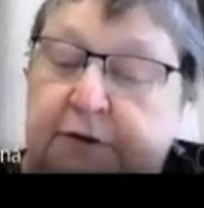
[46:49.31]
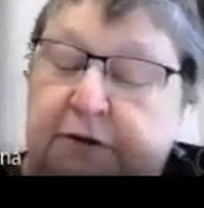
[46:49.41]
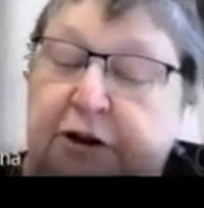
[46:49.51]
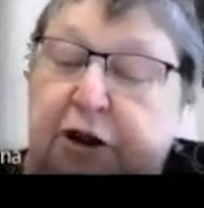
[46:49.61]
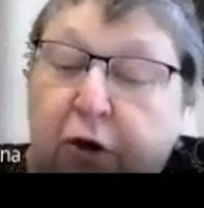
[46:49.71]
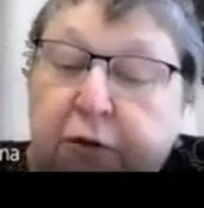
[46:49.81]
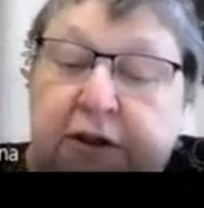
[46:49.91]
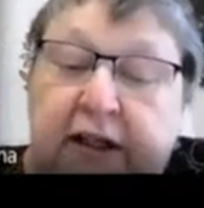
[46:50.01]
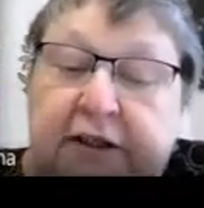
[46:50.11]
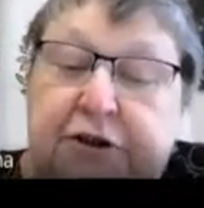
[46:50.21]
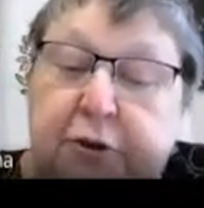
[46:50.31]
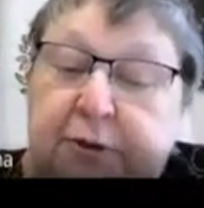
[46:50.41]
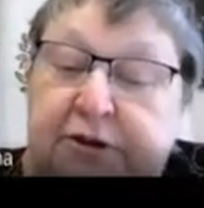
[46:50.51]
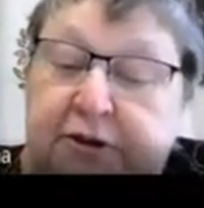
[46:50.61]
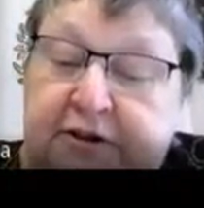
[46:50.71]
The only
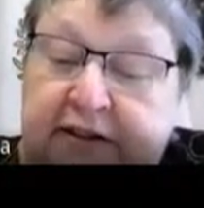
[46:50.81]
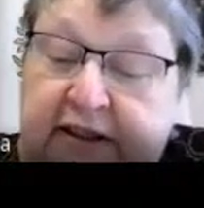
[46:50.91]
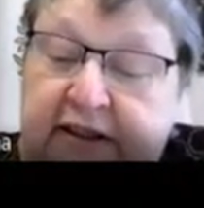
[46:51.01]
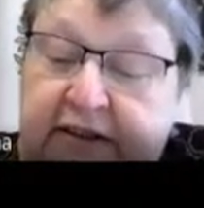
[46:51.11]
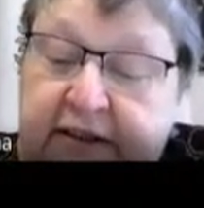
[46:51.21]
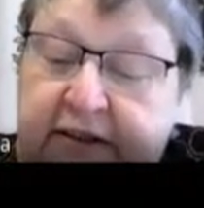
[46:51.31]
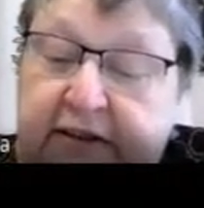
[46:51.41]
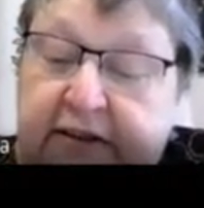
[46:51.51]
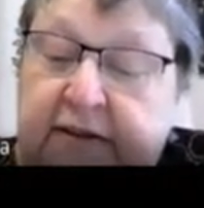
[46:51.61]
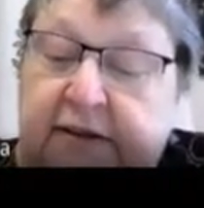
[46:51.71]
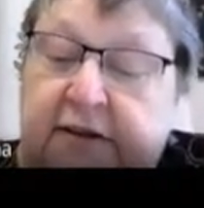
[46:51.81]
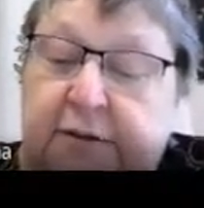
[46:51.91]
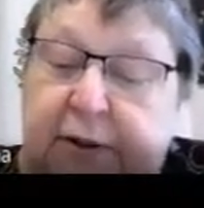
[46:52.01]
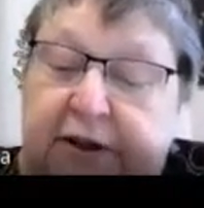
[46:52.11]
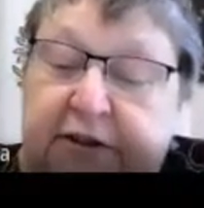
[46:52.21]
isometry that exists in this
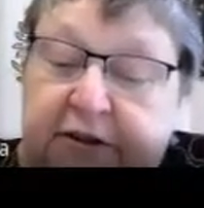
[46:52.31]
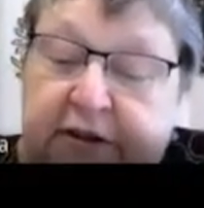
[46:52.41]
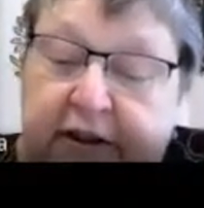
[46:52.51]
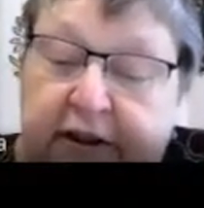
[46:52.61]
space